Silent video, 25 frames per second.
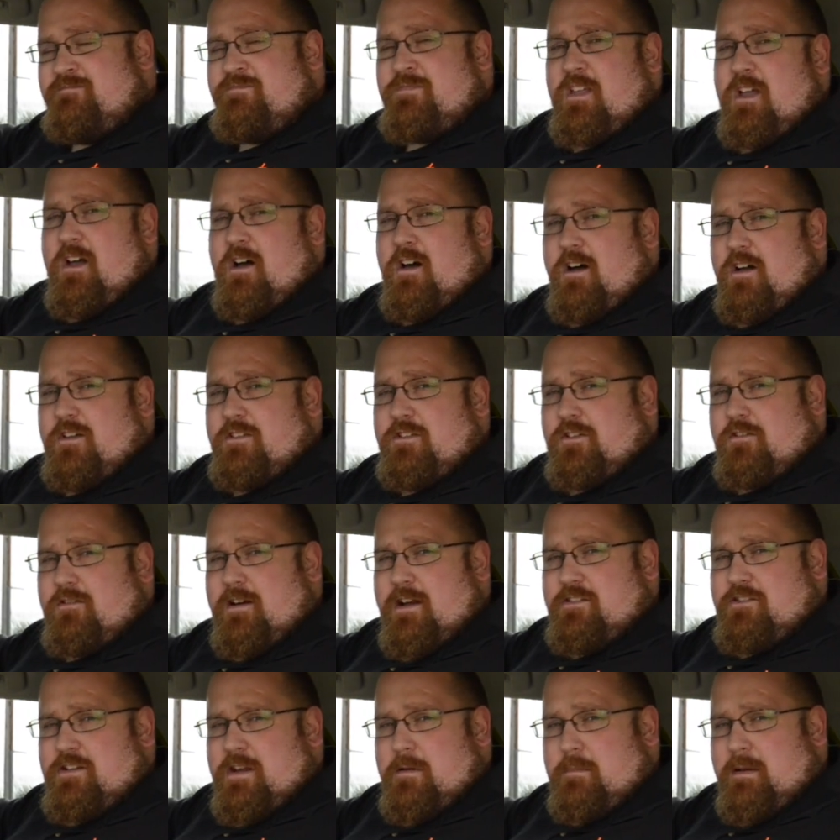hard
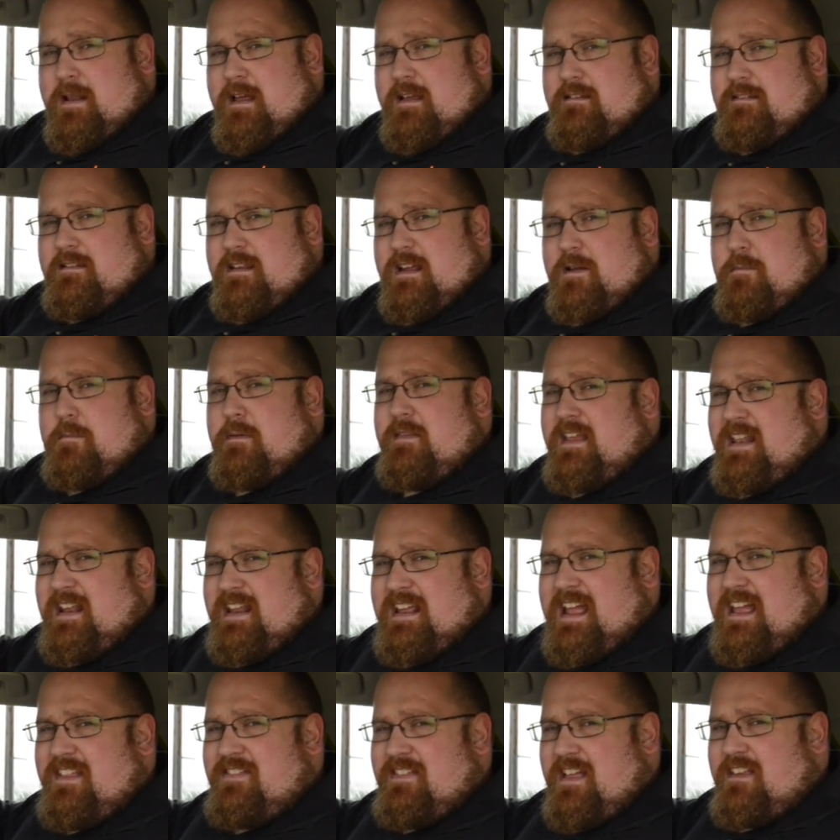scratchy plastic, but then
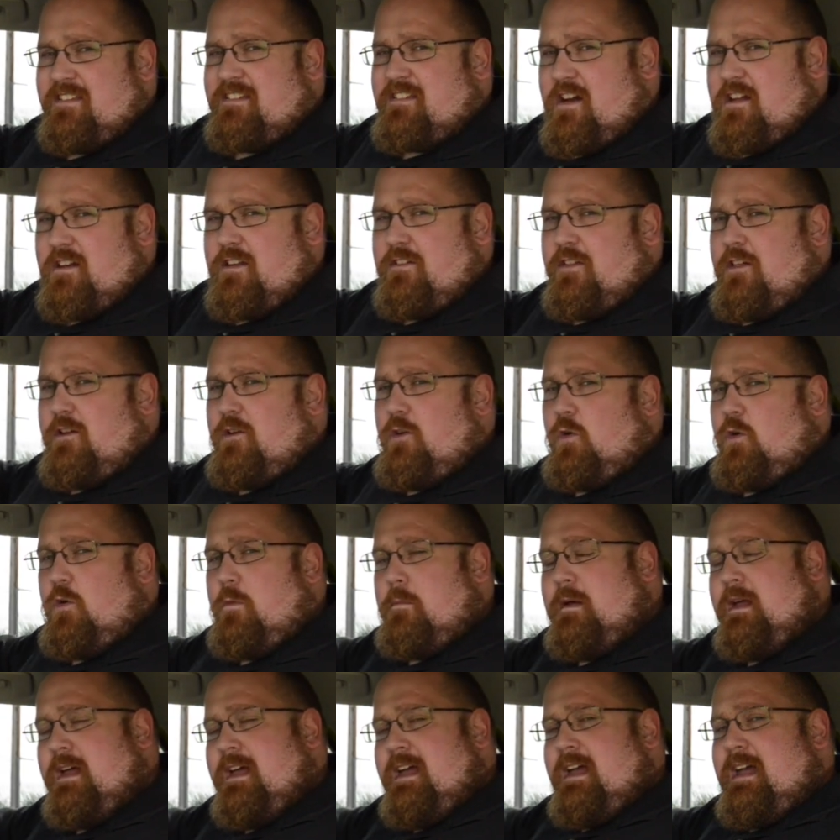again that's kind of the
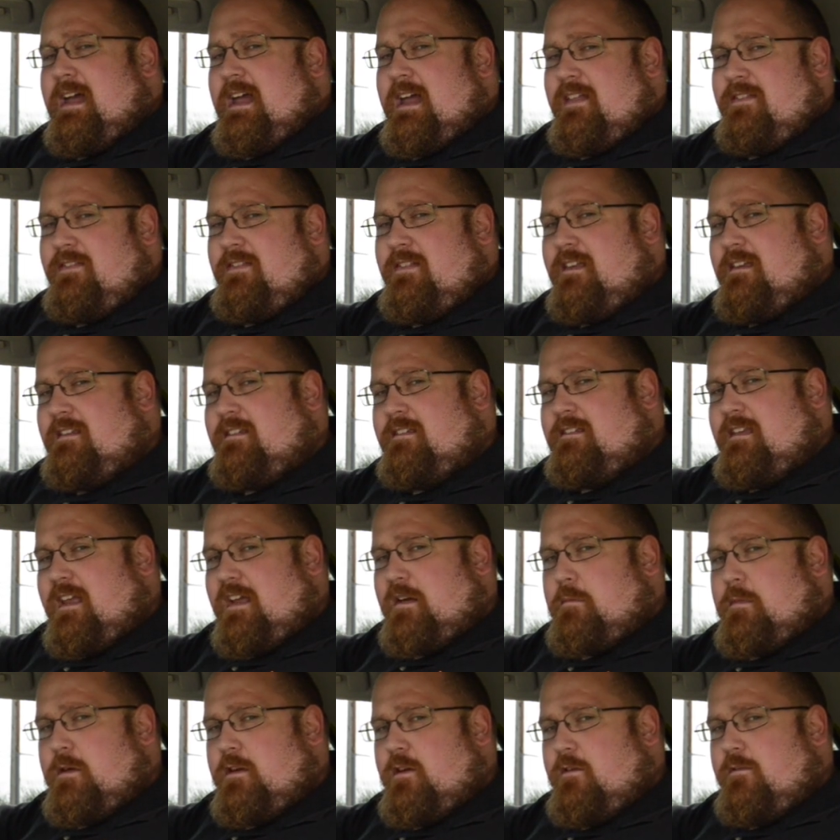norm in this
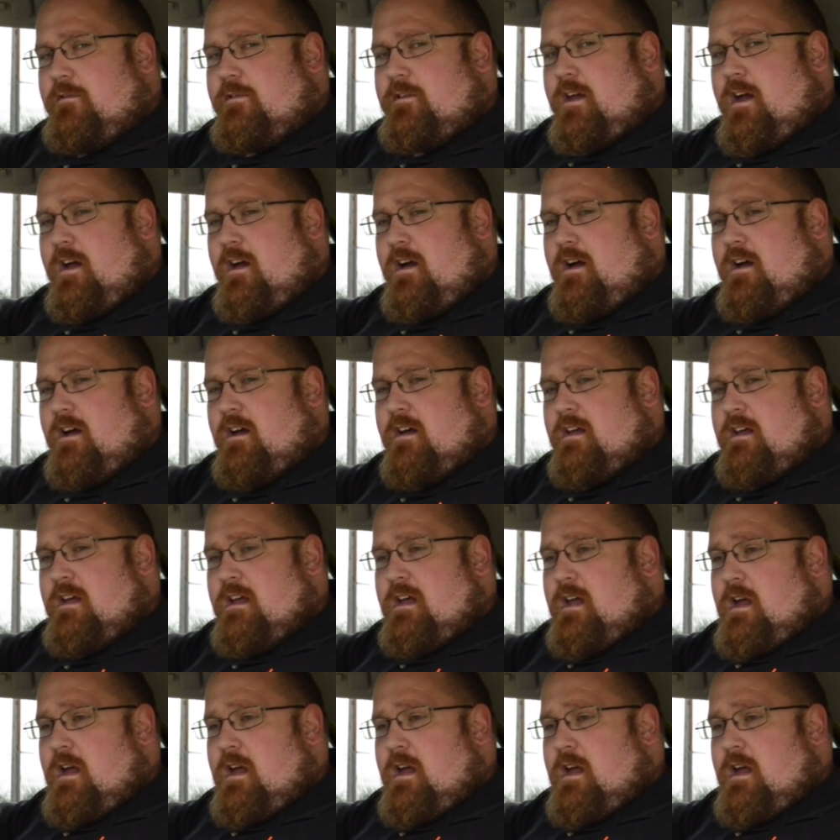segment of car.